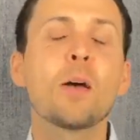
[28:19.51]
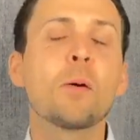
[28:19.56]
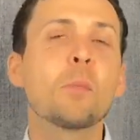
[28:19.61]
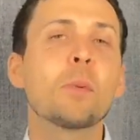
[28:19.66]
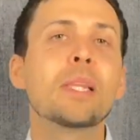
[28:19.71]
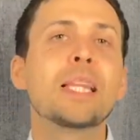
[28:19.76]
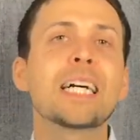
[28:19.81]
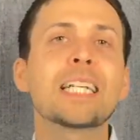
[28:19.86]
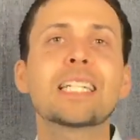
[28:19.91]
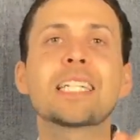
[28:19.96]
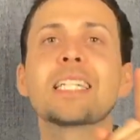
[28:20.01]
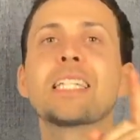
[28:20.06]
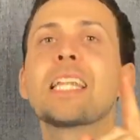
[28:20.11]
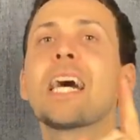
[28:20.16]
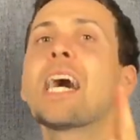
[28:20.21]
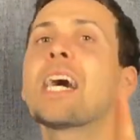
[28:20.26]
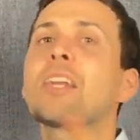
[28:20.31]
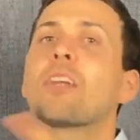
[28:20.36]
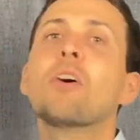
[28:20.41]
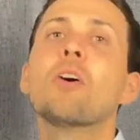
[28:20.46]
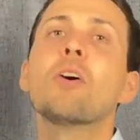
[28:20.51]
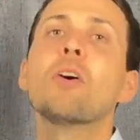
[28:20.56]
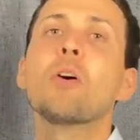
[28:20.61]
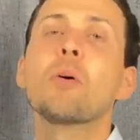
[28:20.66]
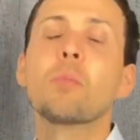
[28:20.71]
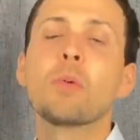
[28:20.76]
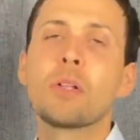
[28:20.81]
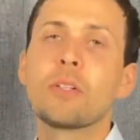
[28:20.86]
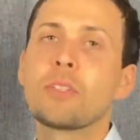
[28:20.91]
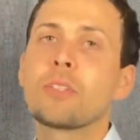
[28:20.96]
But that's not all,
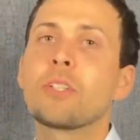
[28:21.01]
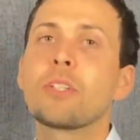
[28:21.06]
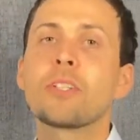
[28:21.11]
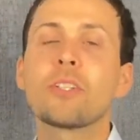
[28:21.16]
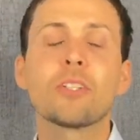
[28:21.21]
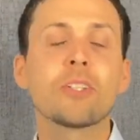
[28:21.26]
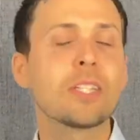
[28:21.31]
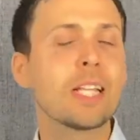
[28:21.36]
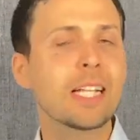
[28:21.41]
brothers and sisters.